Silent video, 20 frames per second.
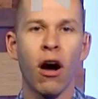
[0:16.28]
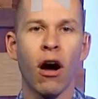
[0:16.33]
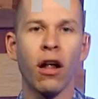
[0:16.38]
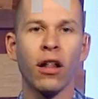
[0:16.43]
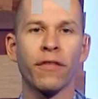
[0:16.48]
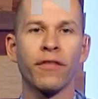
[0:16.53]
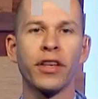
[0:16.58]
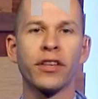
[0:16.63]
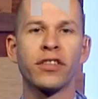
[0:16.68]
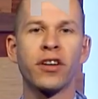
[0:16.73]

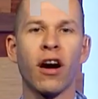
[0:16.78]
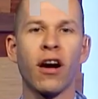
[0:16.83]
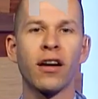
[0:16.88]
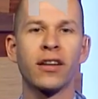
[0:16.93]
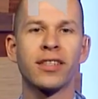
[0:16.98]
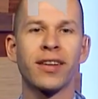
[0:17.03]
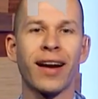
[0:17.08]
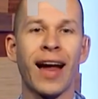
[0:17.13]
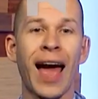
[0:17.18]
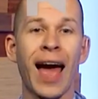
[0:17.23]
All of these
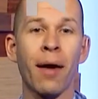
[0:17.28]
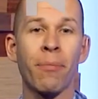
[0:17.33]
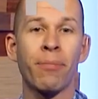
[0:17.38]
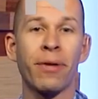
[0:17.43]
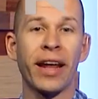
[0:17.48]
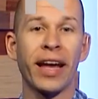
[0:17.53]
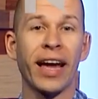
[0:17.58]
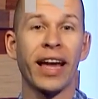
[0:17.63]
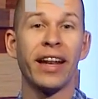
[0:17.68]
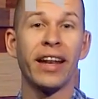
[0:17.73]
cards are
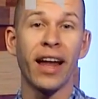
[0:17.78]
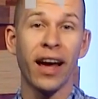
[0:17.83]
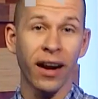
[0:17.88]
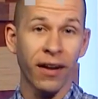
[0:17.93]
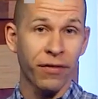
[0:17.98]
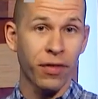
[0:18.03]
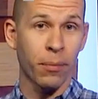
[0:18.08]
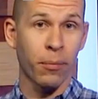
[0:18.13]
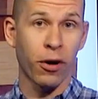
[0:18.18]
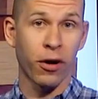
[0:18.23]
happening, and none
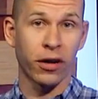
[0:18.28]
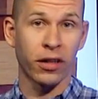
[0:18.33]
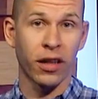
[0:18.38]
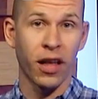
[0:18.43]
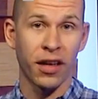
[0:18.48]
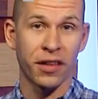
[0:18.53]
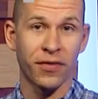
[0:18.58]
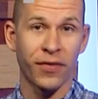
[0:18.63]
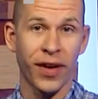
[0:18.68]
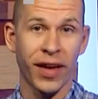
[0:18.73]
of them are in
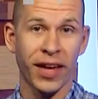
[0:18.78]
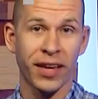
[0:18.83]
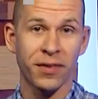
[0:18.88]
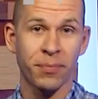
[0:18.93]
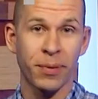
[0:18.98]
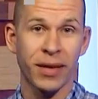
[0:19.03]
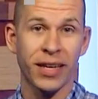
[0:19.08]
Las Vegas